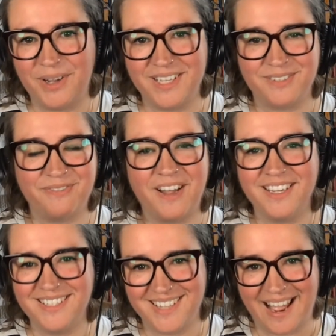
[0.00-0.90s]
It's
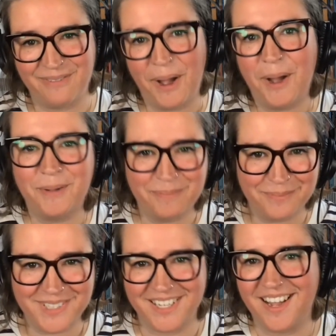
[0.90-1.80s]
fine to have
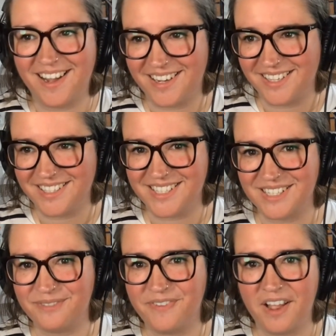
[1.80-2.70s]
ums and ahs.
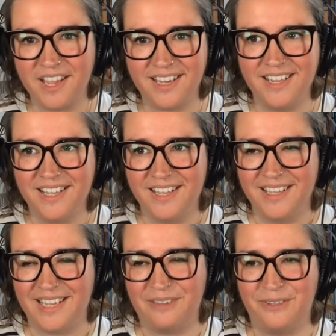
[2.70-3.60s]
It's fine
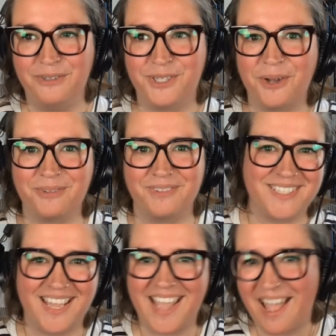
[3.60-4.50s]
if you don't
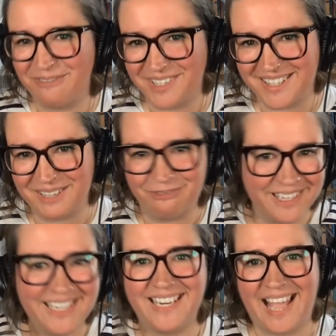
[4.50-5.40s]
say everything
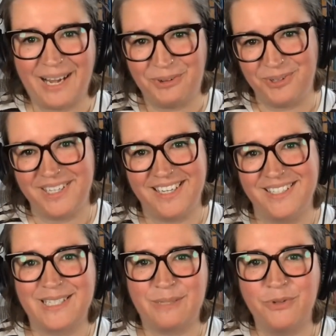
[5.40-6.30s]
really eloquently
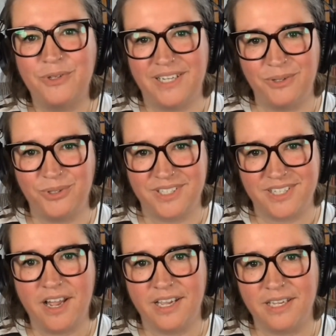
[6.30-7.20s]
and smoothly all the
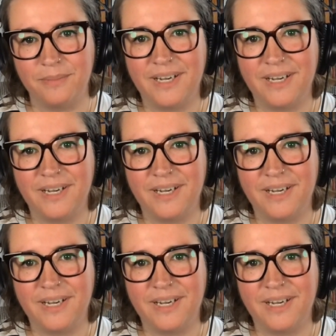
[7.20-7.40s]
time.